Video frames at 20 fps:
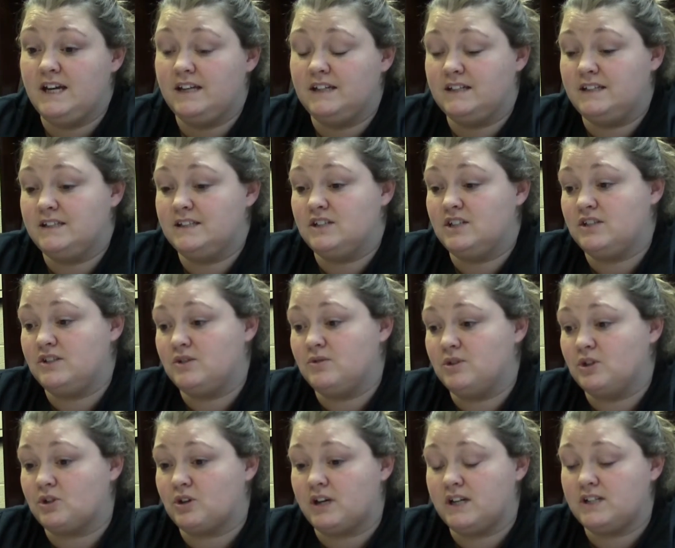and she's
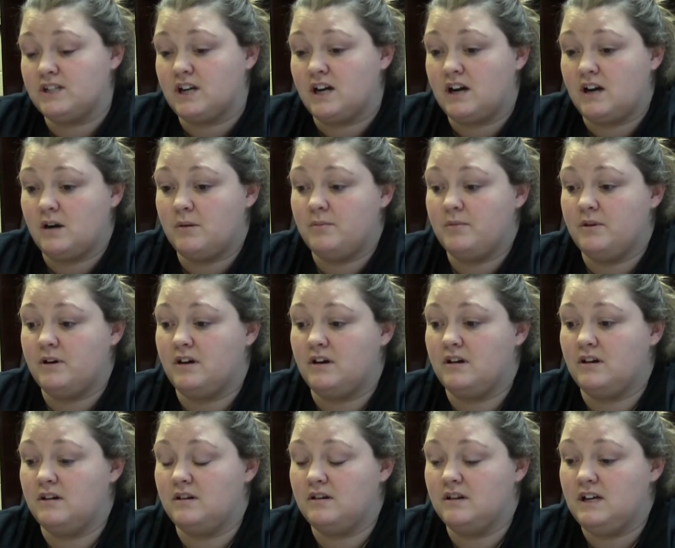doing a great job
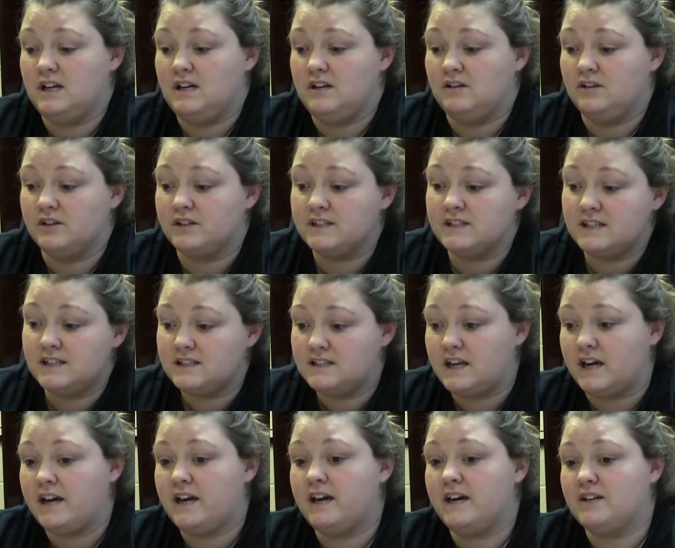looking to
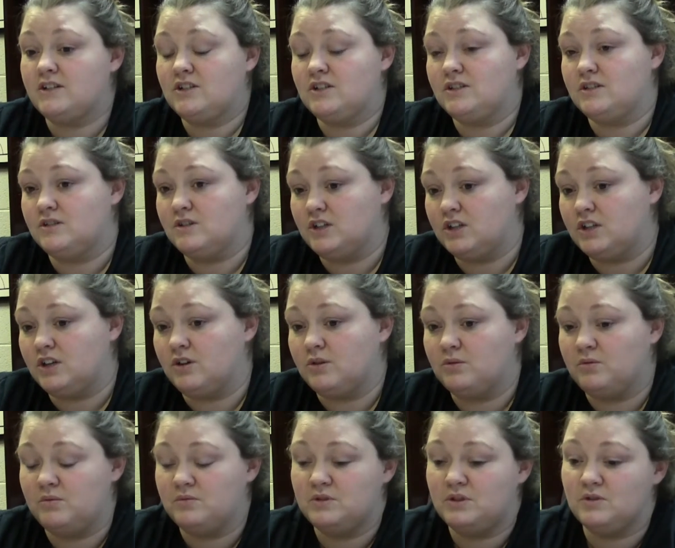attack. She's
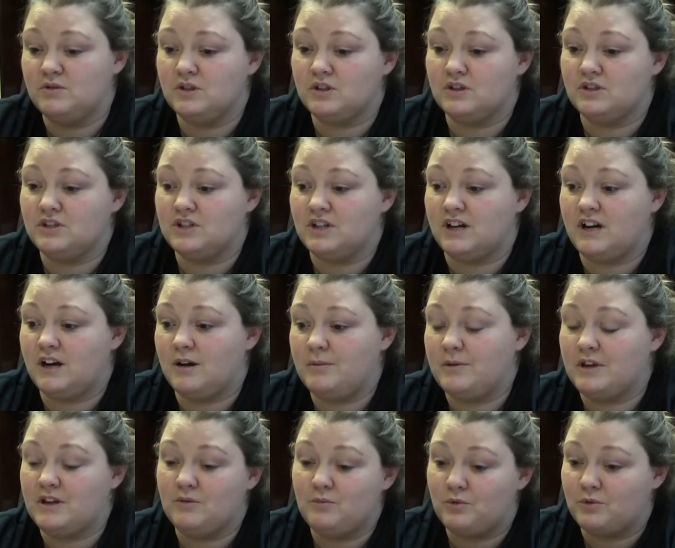doing a good job.
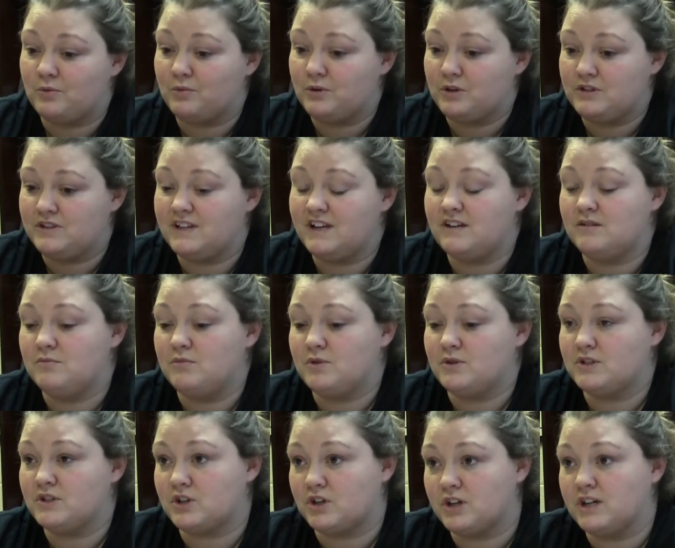Again, we're setting
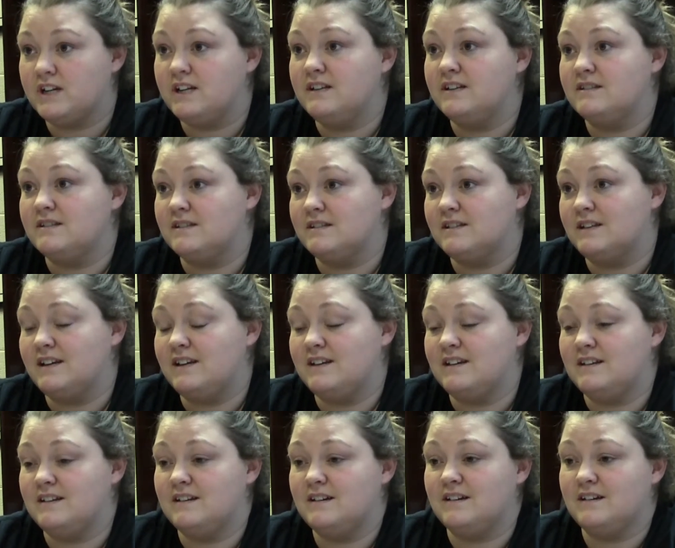more screens,
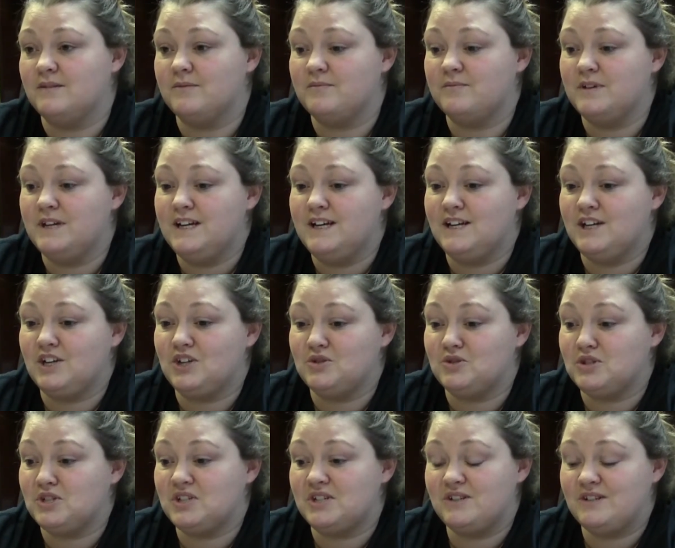and
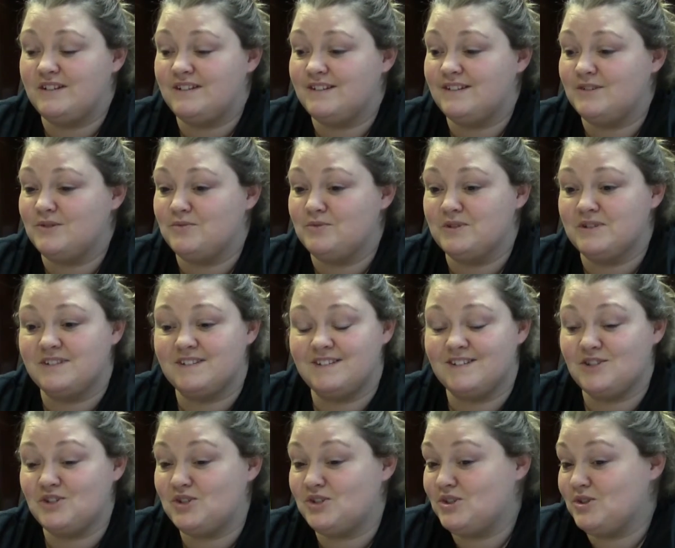she was
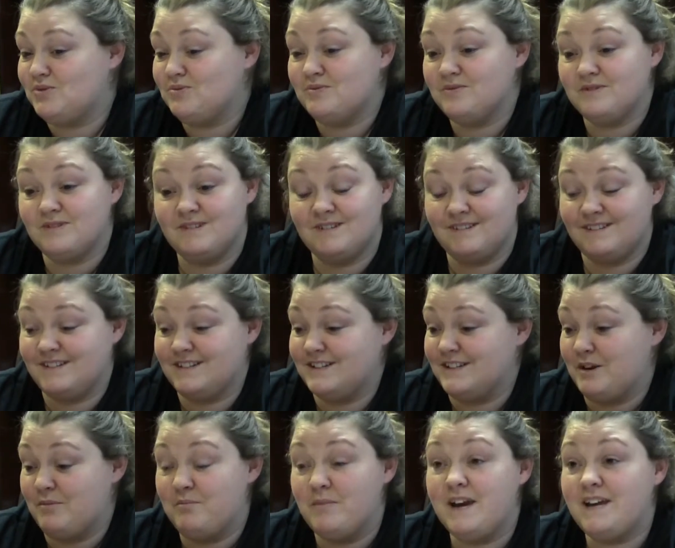shooting
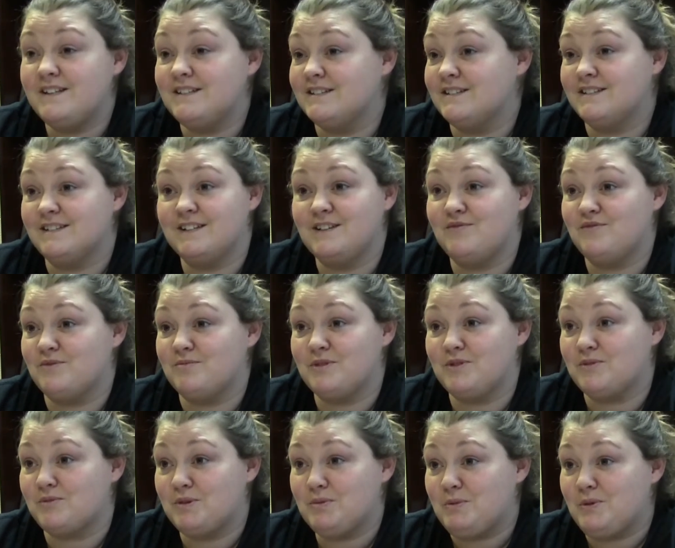amazingly from the
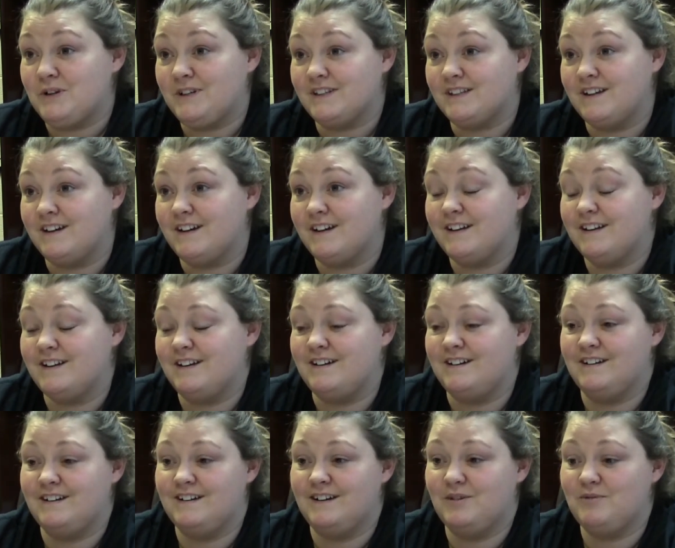3-point line.
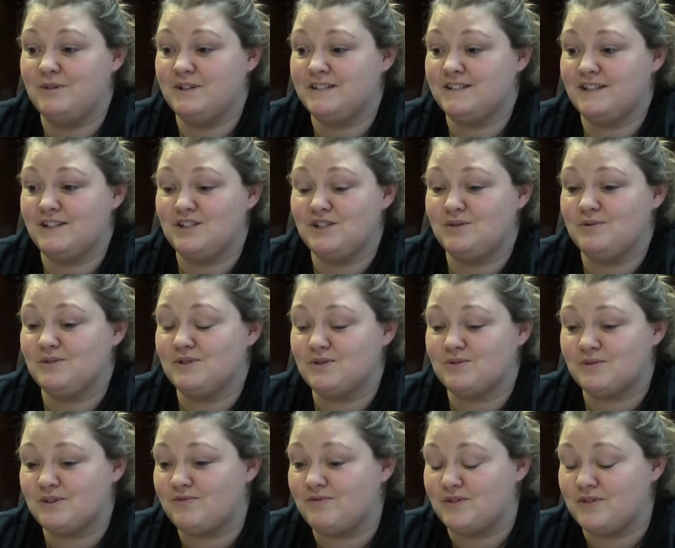I want to say she was
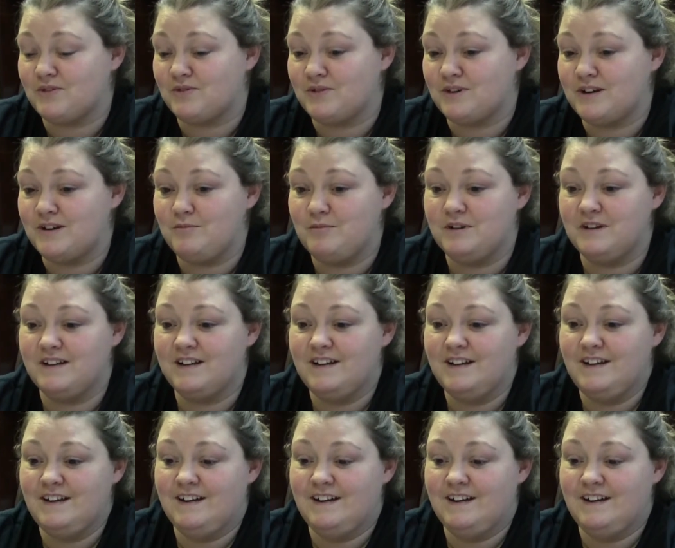3 for 3, but